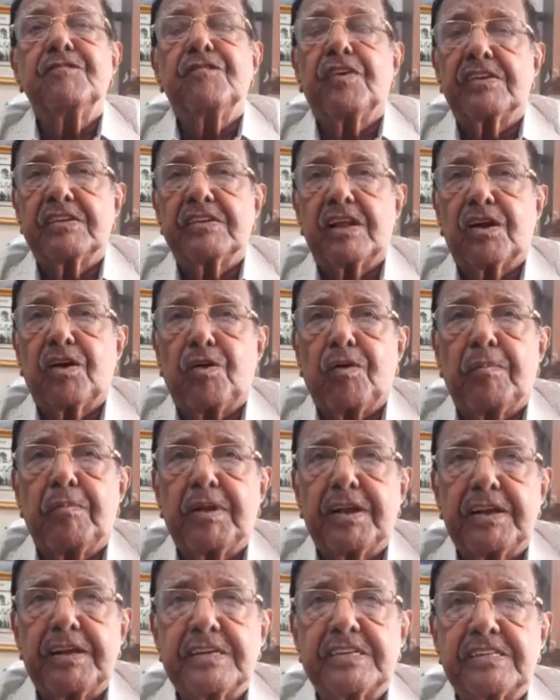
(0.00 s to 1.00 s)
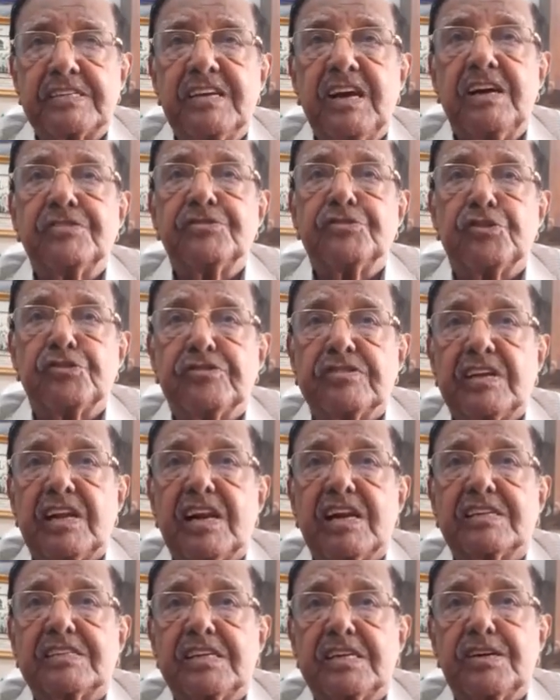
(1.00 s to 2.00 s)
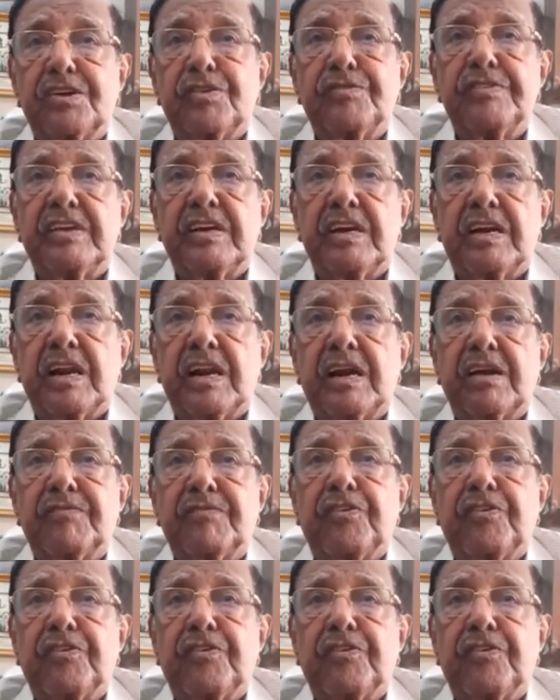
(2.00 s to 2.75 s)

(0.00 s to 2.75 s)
further complications. So selection of the drug